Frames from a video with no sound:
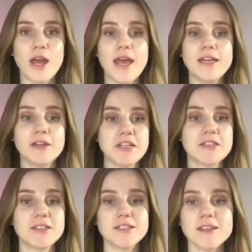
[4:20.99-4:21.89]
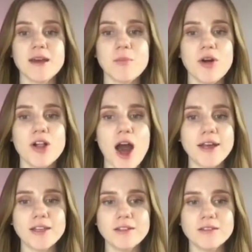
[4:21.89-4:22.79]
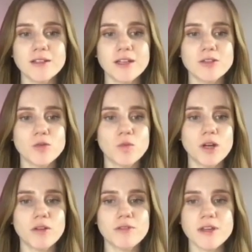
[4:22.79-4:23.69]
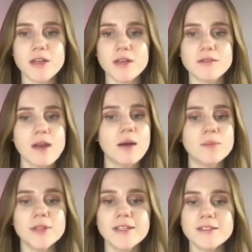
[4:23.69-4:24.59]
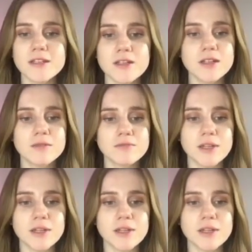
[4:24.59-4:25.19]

And as an example, I can click into one of the templates here.